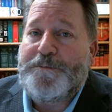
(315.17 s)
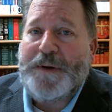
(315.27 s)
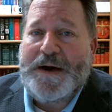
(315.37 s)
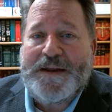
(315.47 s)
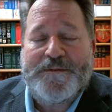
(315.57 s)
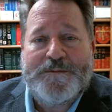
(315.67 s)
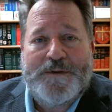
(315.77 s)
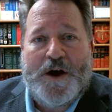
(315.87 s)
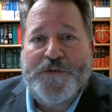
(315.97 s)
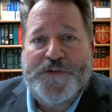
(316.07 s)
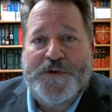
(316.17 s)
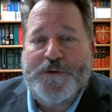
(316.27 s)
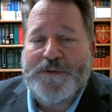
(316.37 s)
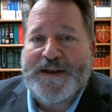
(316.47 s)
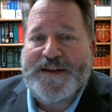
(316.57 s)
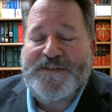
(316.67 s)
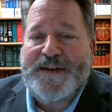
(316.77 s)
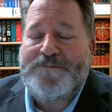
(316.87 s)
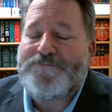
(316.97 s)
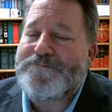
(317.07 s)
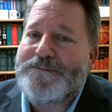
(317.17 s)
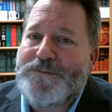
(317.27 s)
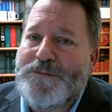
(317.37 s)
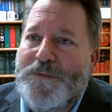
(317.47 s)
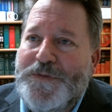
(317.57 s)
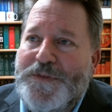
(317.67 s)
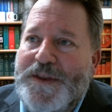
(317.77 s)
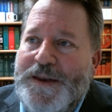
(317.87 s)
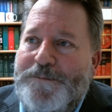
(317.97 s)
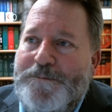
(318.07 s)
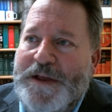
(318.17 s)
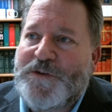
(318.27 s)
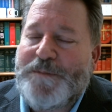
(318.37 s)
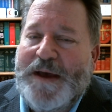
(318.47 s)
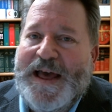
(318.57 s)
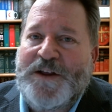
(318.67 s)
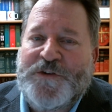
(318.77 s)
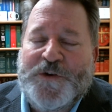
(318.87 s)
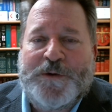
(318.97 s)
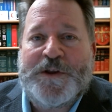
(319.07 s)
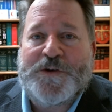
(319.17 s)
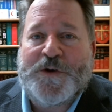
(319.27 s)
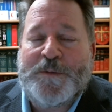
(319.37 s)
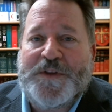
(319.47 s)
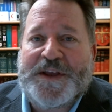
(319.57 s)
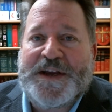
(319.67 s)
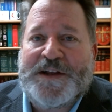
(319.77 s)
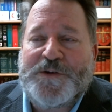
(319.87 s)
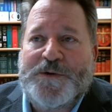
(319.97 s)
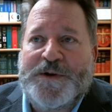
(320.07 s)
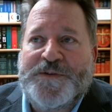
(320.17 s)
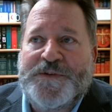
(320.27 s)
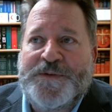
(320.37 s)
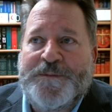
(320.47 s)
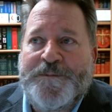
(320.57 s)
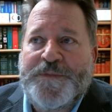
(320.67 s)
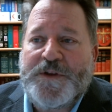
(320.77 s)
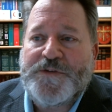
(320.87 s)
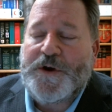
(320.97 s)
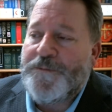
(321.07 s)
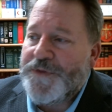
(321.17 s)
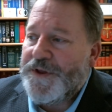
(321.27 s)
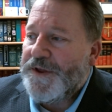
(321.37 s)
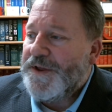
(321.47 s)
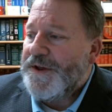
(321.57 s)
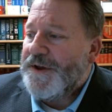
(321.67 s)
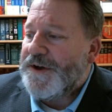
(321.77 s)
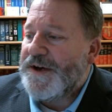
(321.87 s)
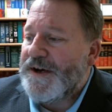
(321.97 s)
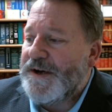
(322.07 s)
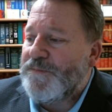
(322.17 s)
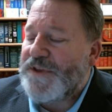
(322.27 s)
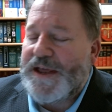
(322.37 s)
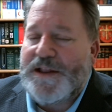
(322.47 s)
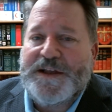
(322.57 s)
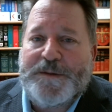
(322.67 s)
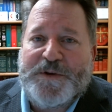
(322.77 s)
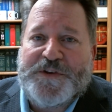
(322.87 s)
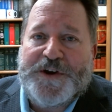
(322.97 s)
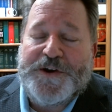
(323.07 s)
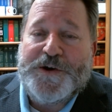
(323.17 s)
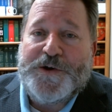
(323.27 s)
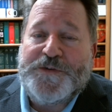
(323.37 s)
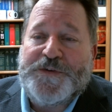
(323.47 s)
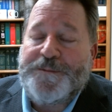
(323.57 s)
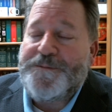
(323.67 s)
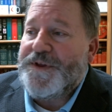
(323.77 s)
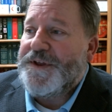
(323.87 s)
but also, like I said, with a mixed bag, and certainly in terms of the consequences. So take a look at the materials,